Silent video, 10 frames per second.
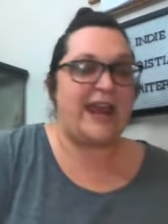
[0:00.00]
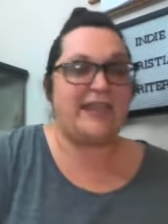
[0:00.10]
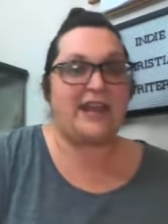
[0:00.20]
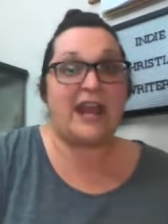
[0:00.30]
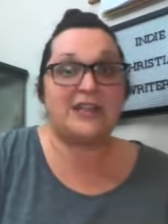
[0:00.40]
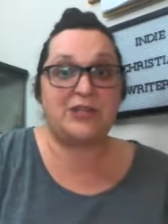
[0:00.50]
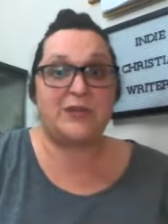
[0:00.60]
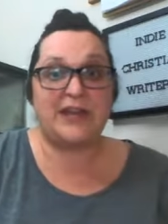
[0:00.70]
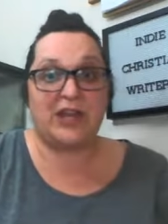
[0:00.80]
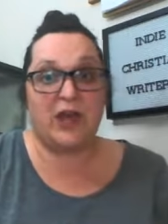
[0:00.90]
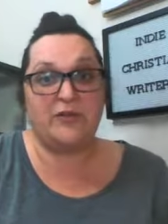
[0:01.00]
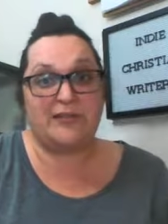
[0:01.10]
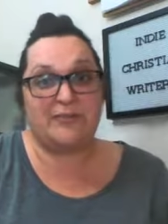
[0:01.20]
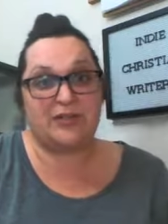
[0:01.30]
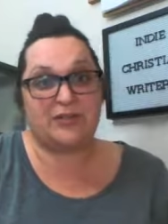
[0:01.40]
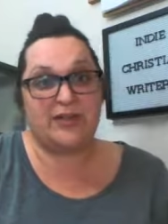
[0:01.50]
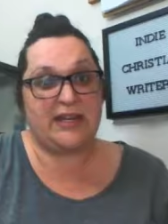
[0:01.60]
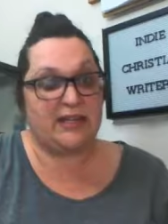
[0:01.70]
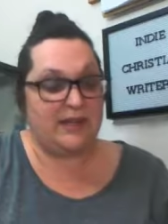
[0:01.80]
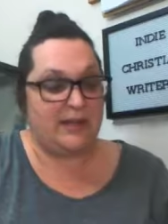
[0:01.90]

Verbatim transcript: and then I do read a cozy mystery